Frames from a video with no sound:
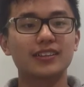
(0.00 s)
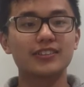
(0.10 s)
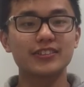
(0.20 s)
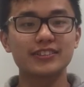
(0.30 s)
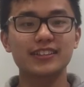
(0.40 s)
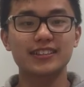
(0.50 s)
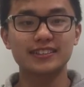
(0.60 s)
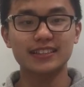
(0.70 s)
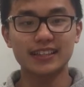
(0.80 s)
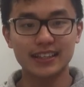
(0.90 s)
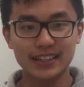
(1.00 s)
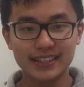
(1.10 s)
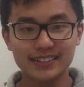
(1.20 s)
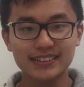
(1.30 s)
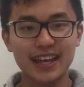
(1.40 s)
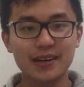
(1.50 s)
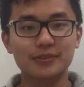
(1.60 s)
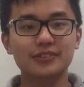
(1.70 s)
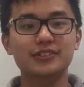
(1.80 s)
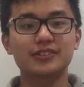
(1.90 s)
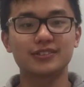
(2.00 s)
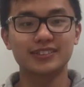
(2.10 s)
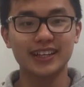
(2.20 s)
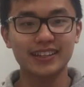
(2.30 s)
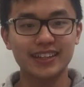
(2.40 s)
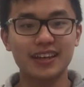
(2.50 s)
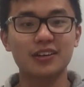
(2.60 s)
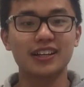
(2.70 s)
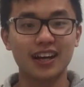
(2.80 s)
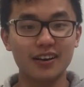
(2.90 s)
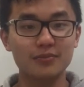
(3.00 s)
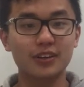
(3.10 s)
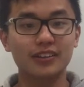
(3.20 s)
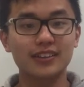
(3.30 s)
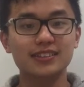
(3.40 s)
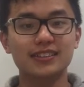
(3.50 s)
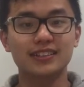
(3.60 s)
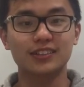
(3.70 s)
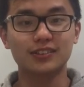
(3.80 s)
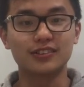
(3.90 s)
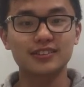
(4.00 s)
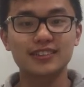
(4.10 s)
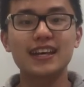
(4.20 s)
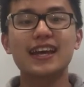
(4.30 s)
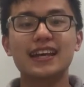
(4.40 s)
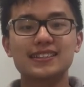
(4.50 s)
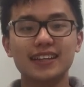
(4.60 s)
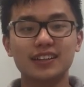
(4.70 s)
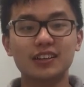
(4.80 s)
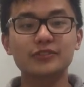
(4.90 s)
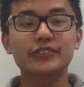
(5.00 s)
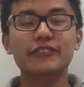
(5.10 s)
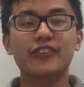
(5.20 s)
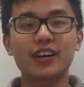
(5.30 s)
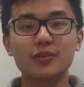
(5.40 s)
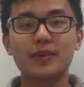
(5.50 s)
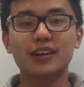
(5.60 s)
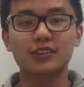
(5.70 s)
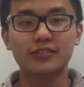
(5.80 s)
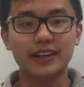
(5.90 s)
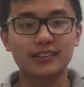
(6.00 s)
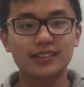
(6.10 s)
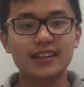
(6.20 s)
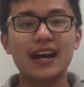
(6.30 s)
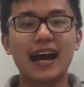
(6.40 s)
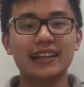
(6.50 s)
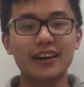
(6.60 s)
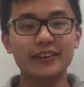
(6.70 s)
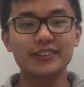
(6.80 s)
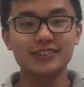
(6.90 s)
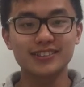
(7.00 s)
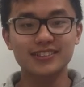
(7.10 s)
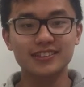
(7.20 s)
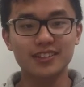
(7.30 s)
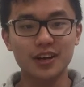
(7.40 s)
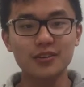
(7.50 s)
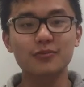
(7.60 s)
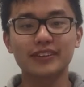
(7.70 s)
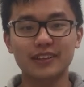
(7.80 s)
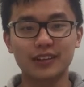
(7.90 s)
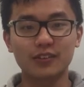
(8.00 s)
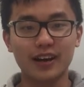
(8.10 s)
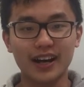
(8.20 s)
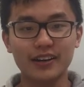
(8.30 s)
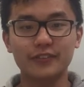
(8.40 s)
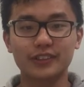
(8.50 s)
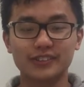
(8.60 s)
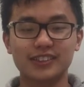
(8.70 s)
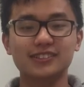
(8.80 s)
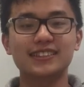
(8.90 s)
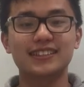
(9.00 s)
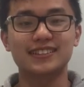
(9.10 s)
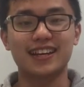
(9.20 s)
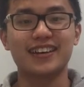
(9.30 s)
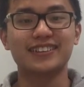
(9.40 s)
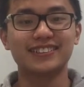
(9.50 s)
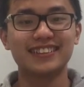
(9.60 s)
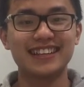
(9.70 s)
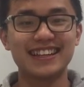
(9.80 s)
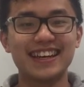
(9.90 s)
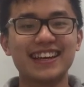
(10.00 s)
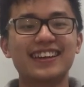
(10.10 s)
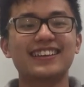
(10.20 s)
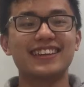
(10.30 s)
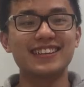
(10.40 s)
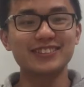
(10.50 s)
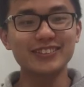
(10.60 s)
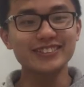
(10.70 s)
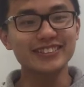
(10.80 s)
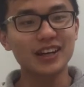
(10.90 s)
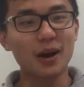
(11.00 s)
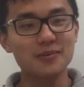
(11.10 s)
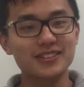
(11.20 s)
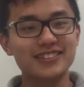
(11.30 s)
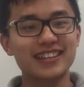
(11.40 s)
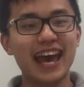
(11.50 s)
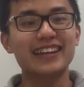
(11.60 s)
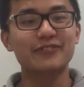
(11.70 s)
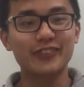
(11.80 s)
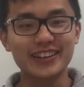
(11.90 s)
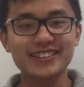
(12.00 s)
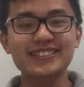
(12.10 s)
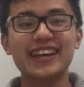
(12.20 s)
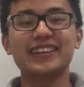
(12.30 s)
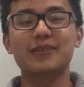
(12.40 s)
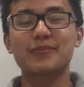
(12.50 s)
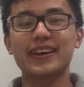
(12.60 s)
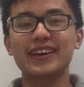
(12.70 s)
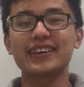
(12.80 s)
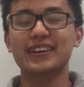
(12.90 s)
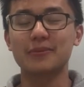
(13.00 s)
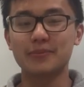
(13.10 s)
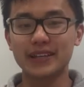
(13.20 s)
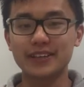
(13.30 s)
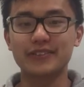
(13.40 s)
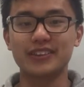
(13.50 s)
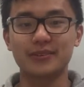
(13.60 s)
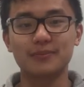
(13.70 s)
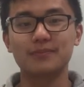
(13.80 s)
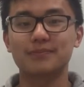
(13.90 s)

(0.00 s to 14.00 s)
The user is easily able to check their current progress in the course and set goals for the final mark or rank, allowing users to know what they require for the results they desire. There's also the option to add friends and compare and compete with them.